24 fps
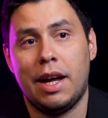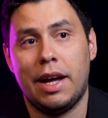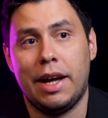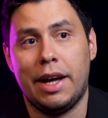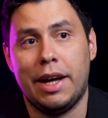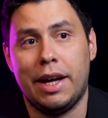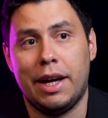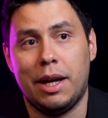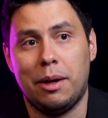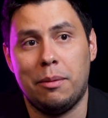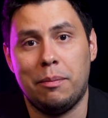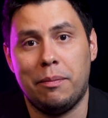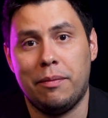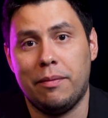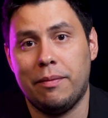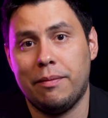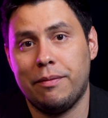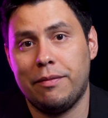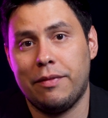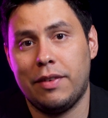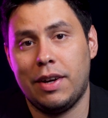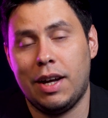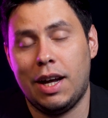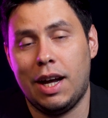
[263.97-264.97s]
Um,
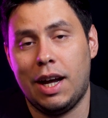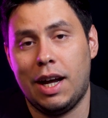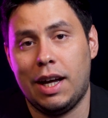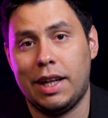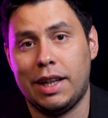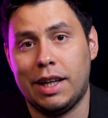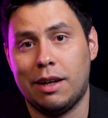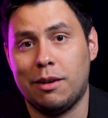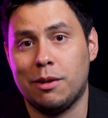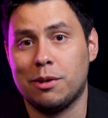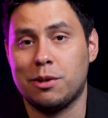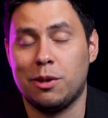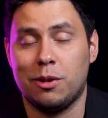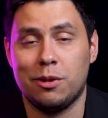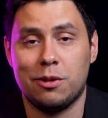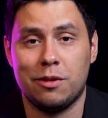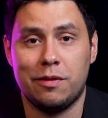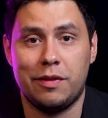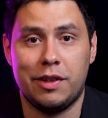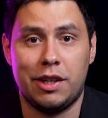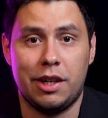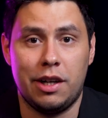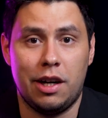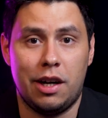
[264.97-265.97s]
and that was
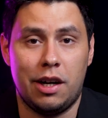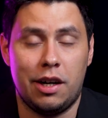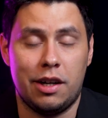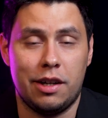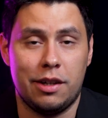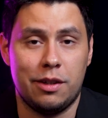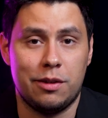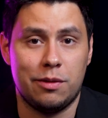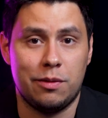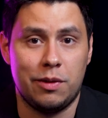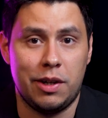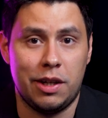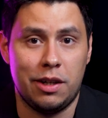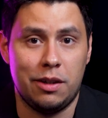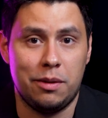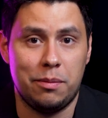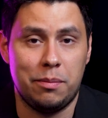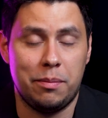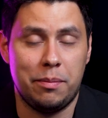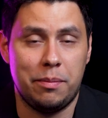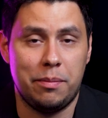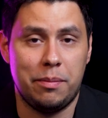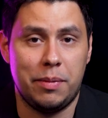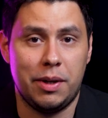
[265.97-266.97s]
also very hard as well.
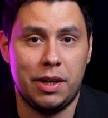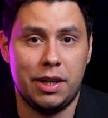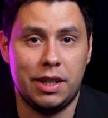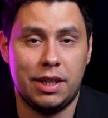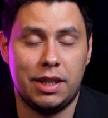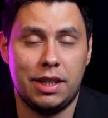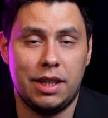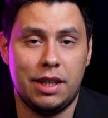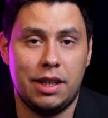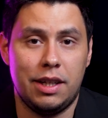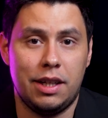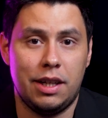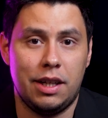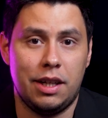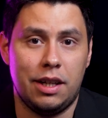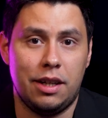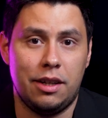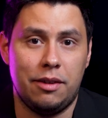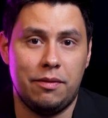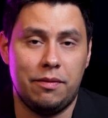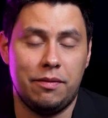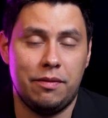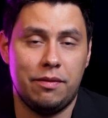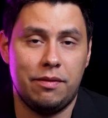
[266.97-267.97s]
But
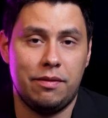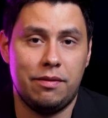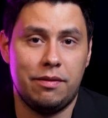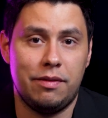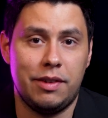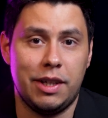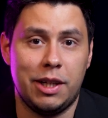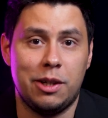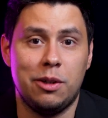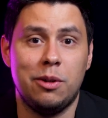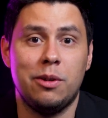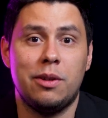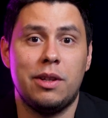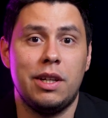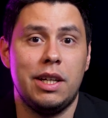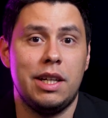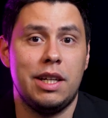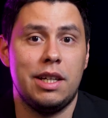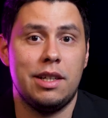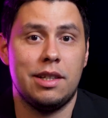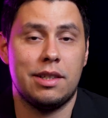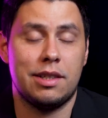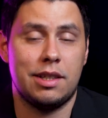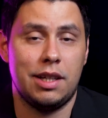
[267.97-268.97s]
um, the good
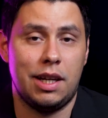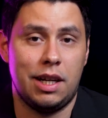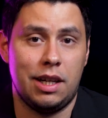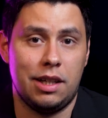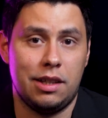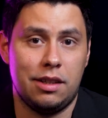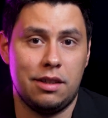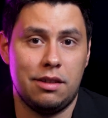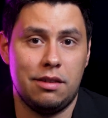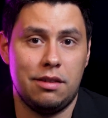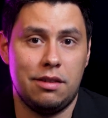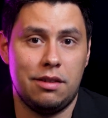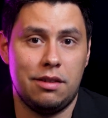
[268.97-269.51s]
thing is that